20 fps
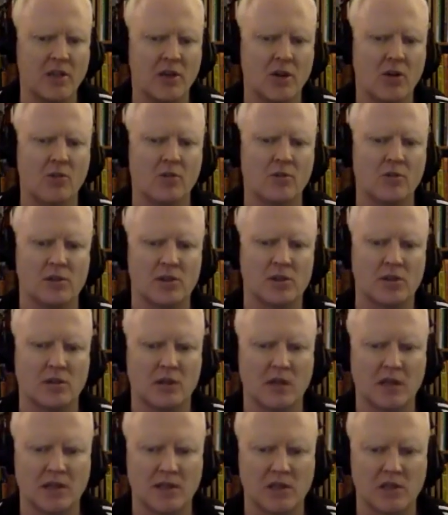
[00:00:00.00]
nose and
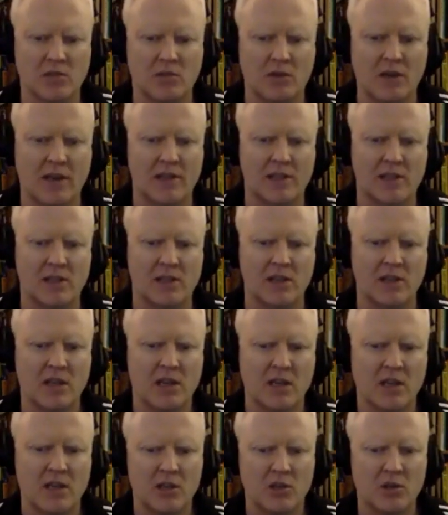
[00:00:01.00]
the sweats and
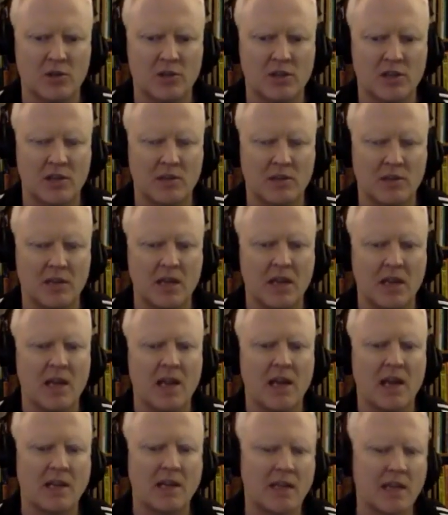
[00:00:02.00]
twitching a bit,
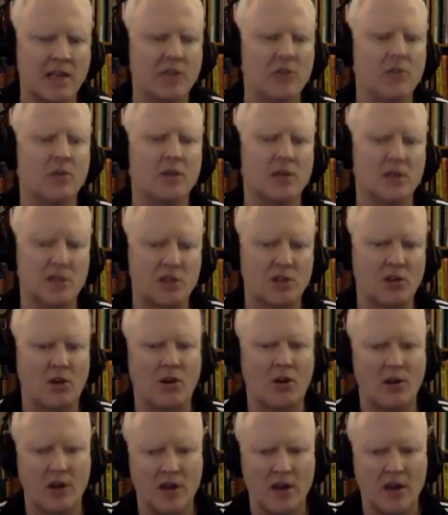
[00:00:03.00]
and then you're going to
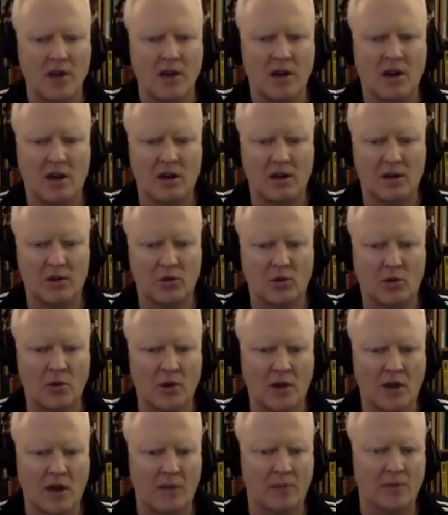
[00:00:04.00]
start
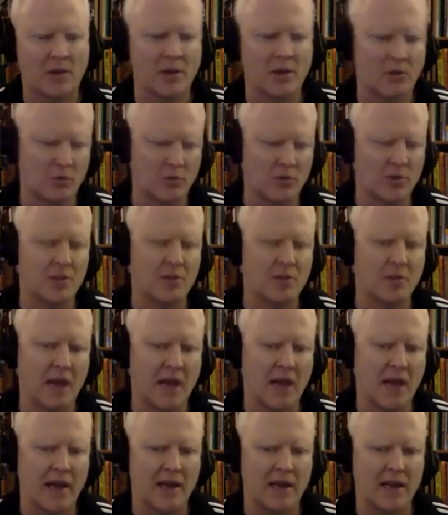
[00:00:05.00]
throwing up like really
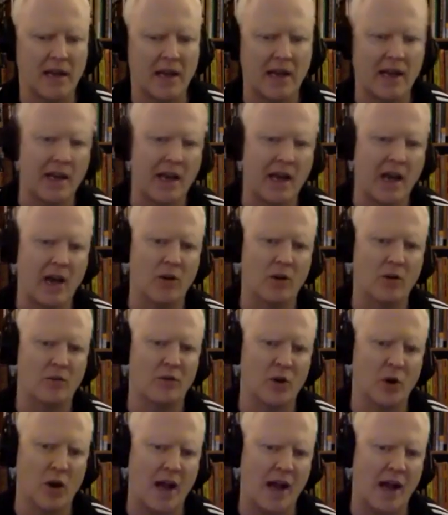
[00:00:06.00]
bad and out of
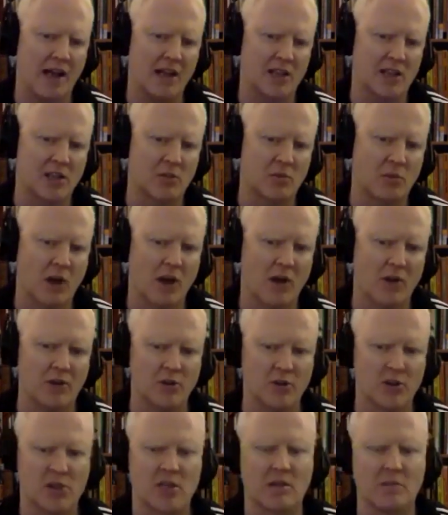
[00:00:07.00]
your ass as well.
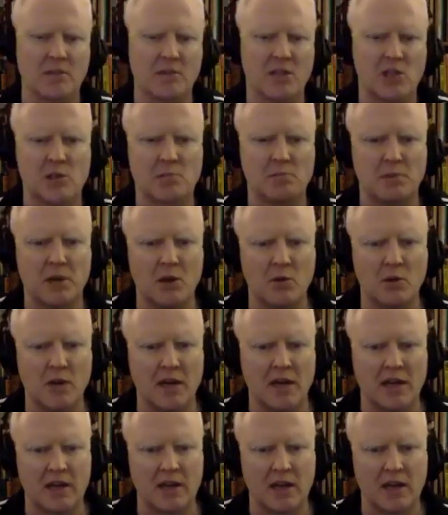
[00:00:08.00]
You're just going to be spewing